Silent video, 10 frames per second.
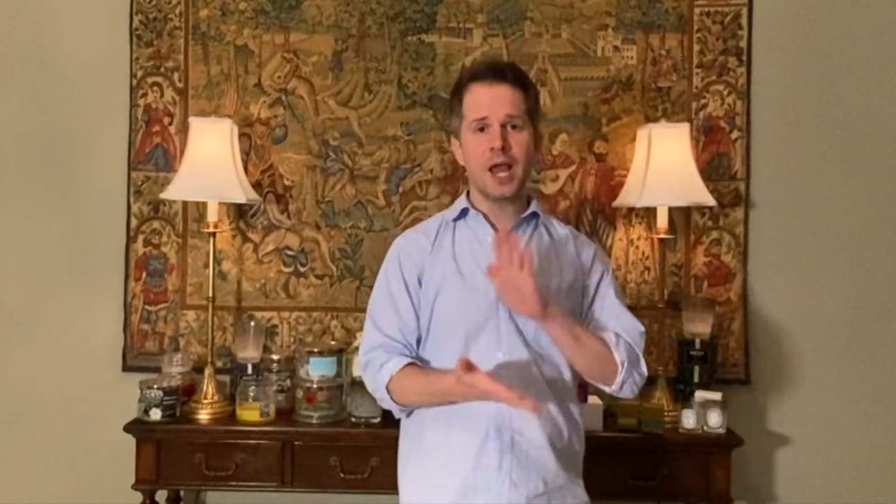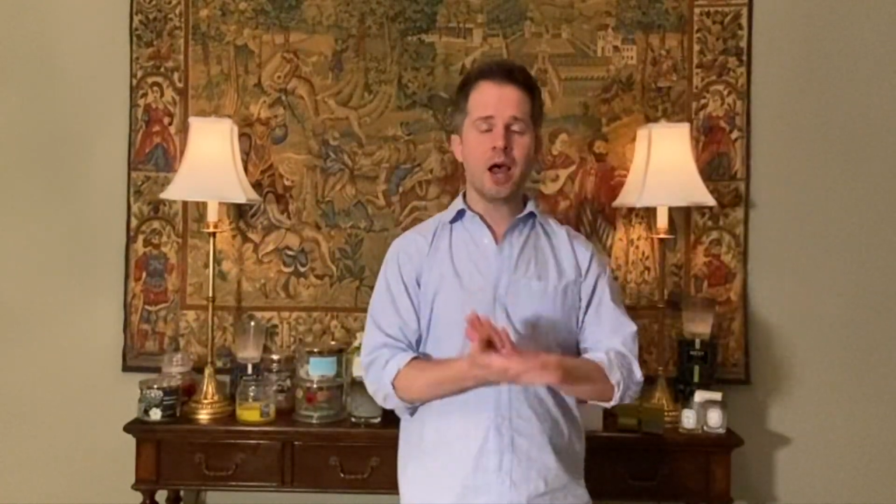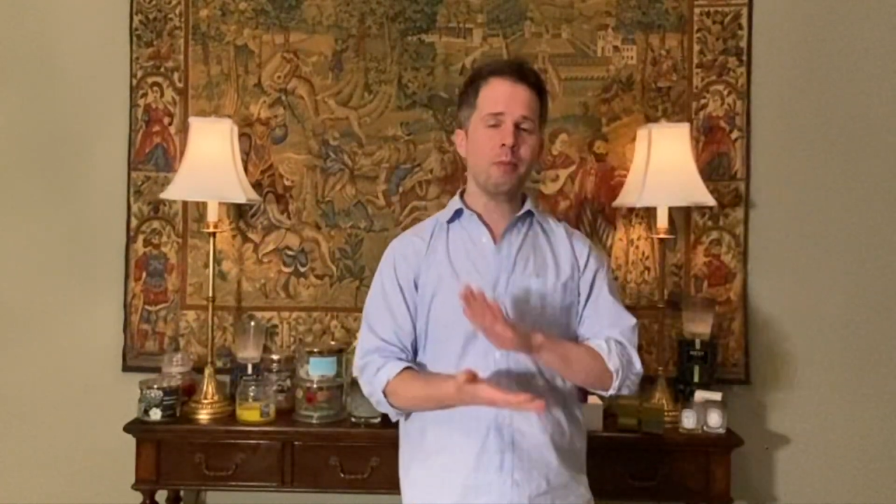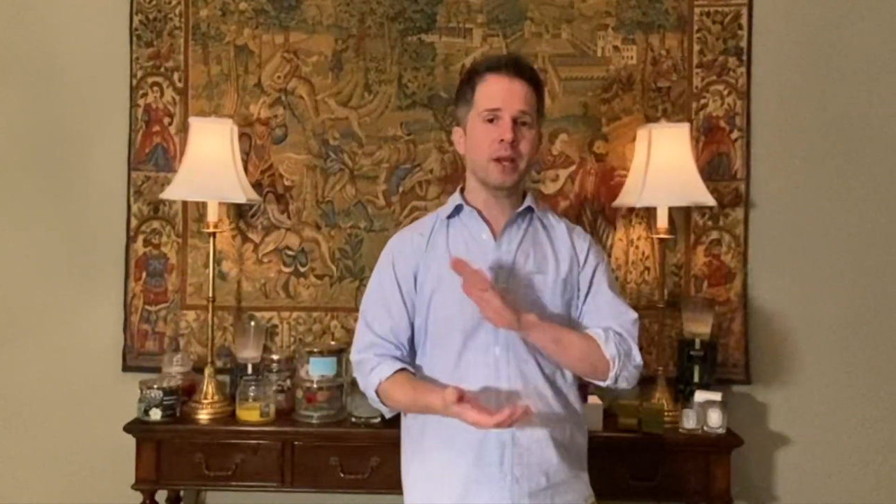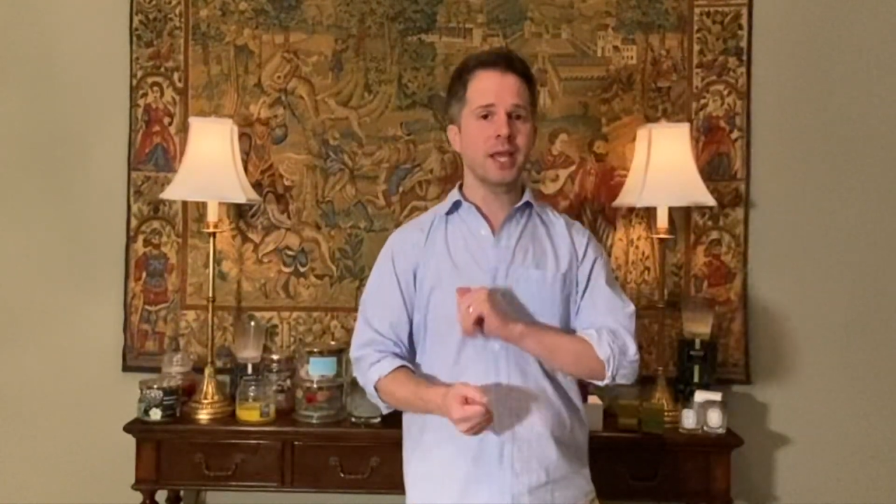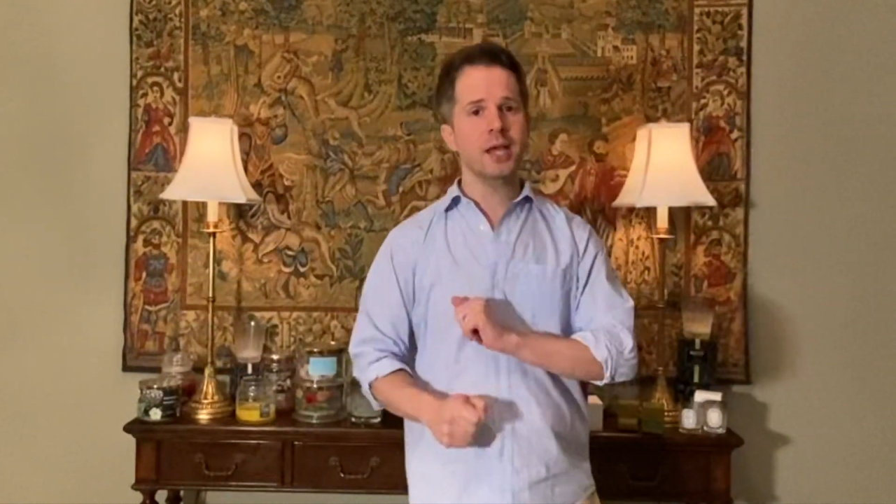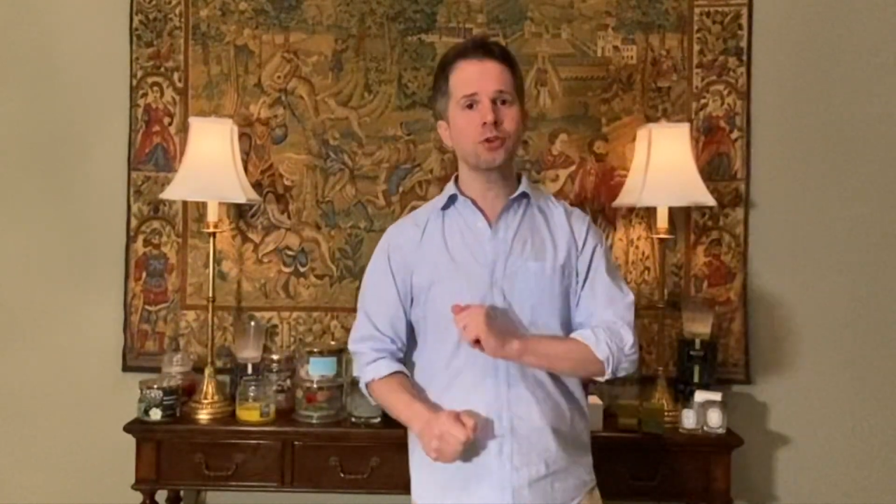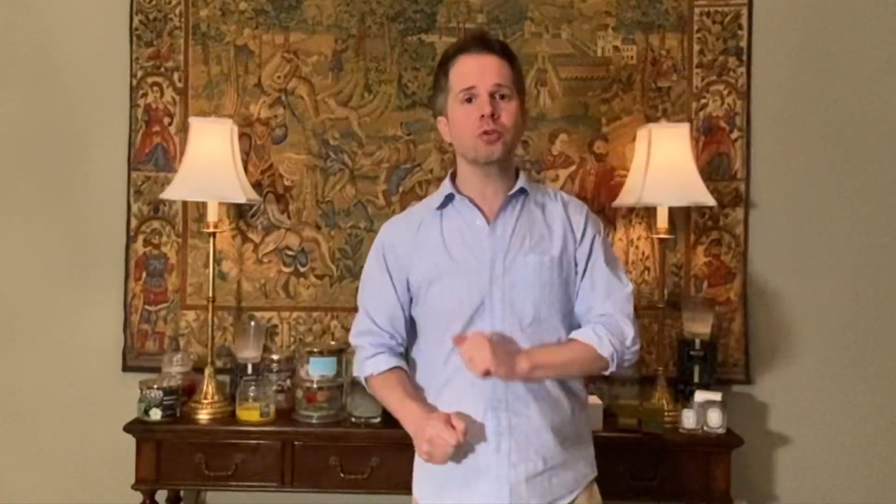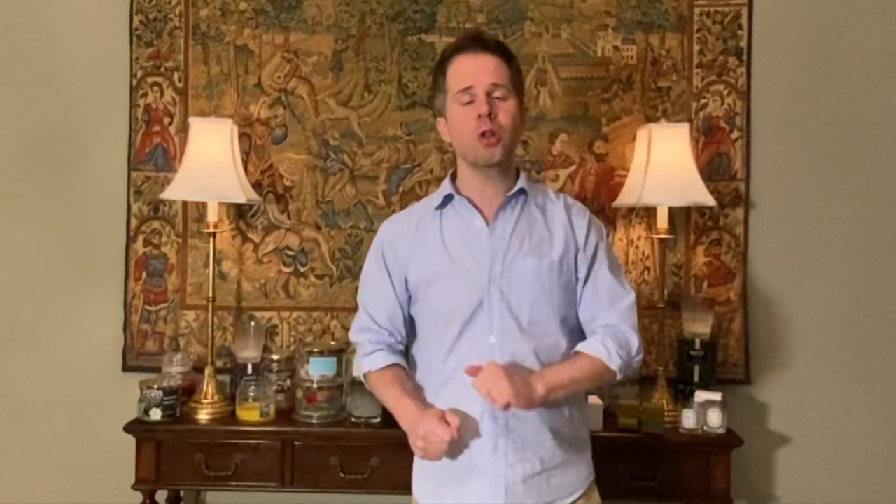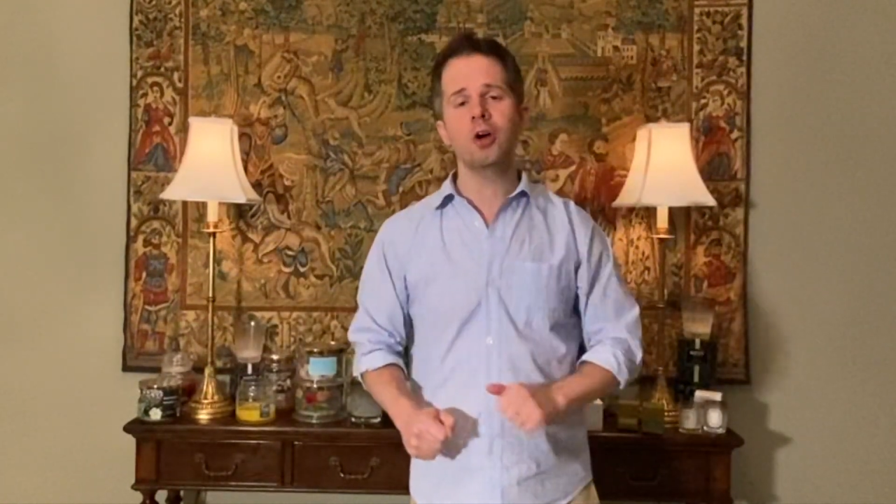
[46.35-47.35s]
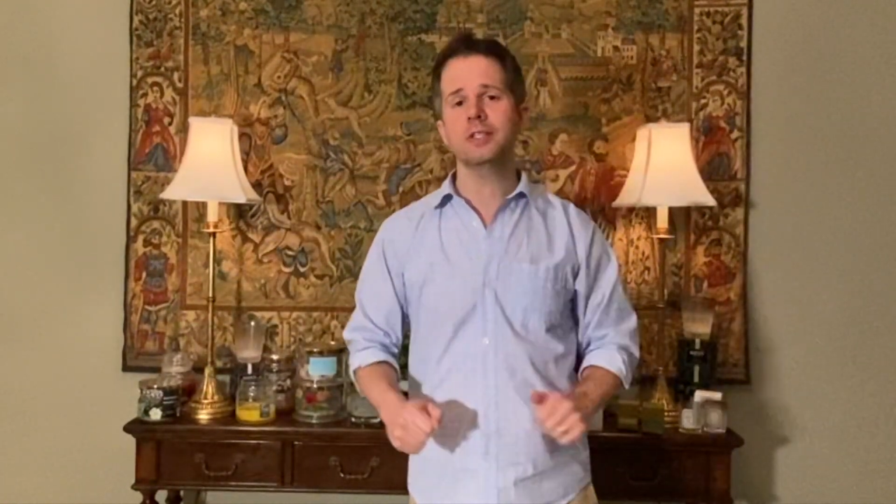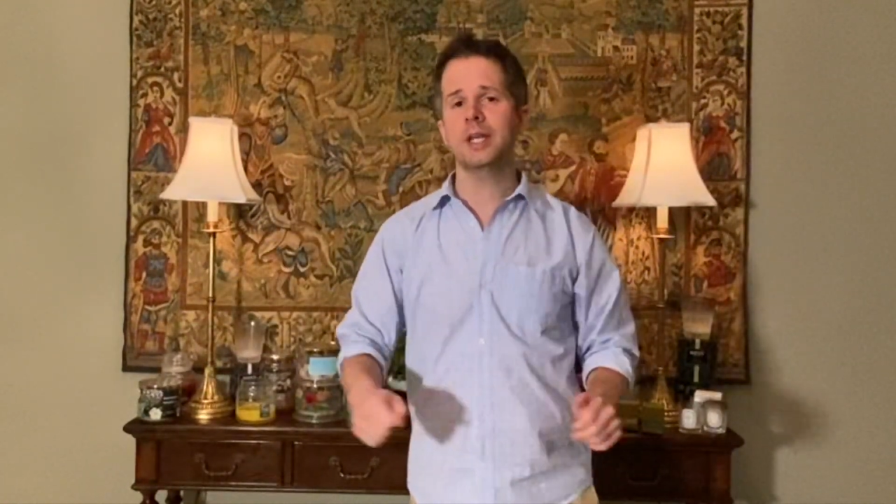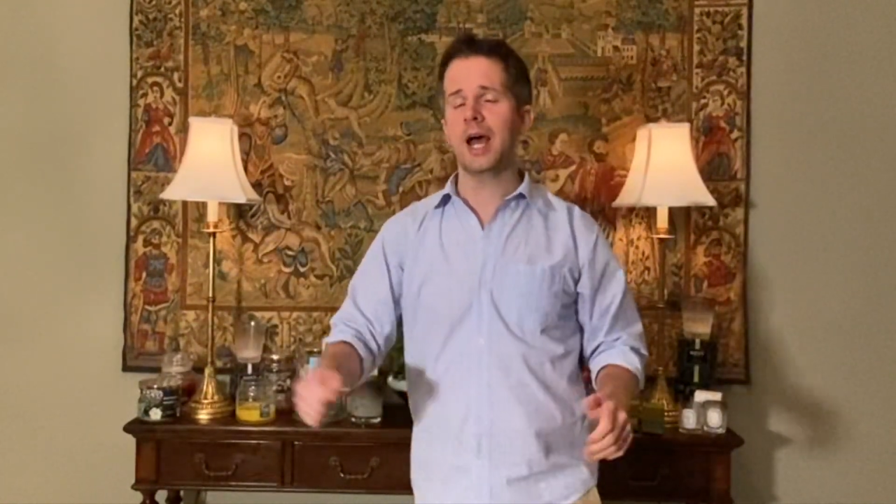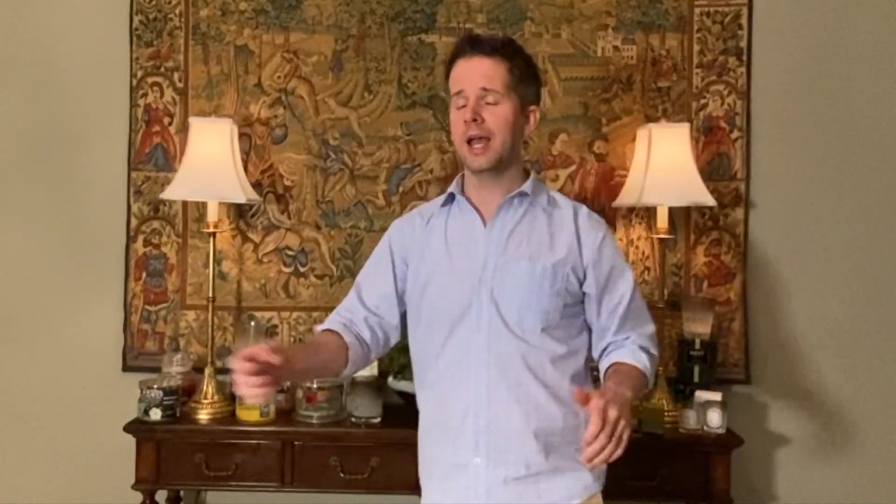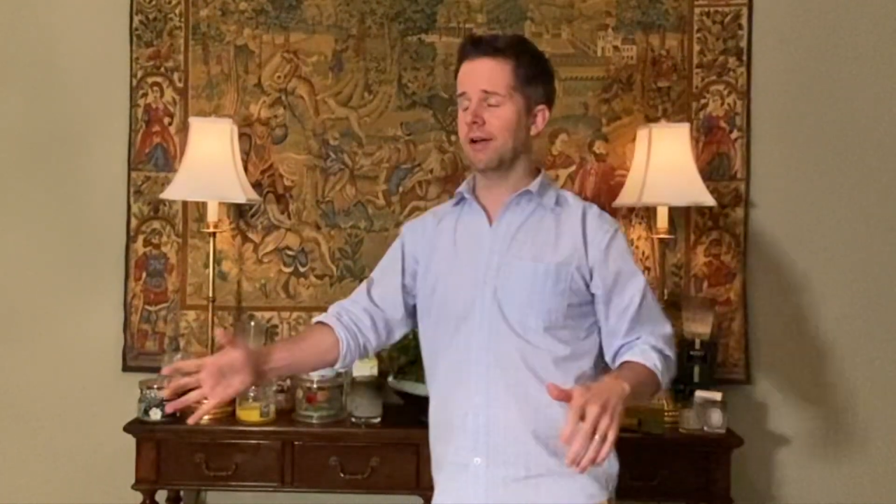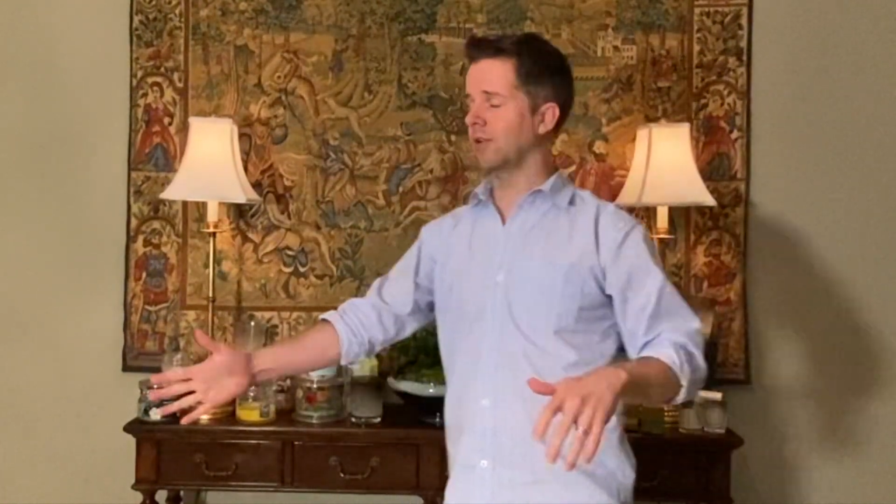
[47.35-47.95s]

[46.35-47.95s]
out my candle closet. I have